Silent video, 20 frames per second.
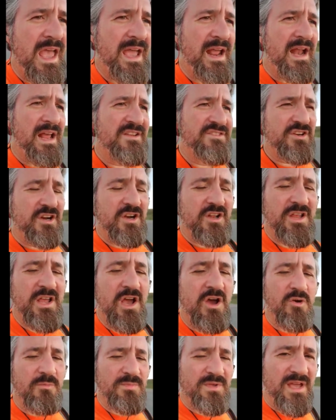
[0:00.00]
And I
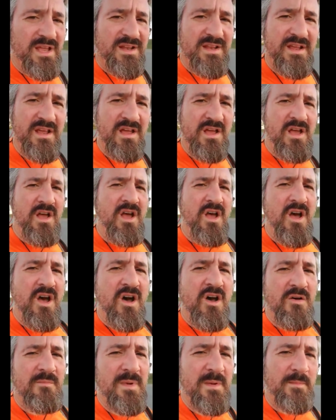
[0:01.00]
certainly hope that
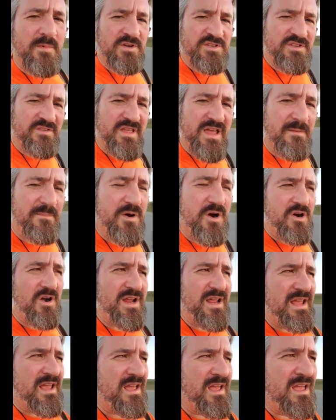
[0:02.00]
all members of that
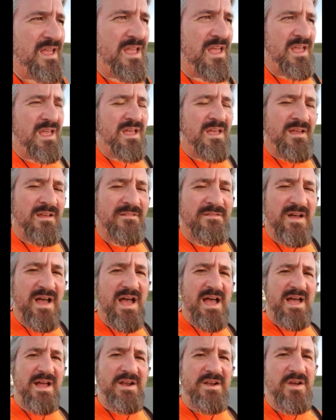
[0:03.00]
party
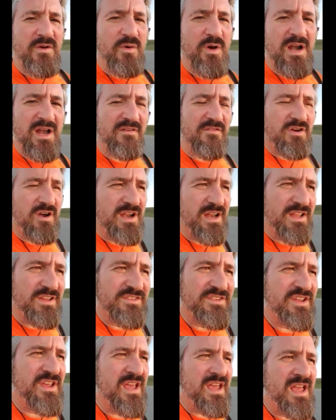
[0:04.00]
find whatever it
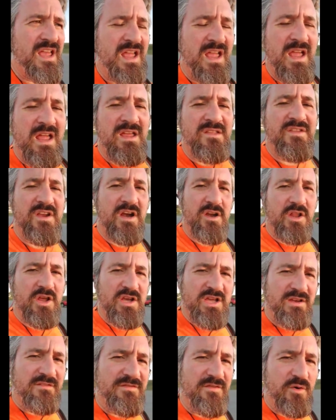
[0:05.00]
is they're
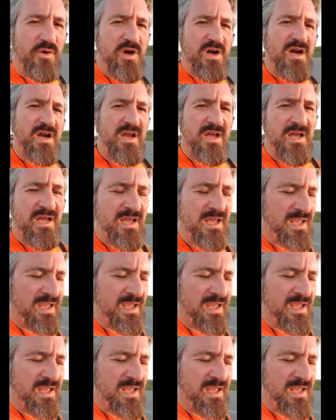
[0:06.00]
looking for.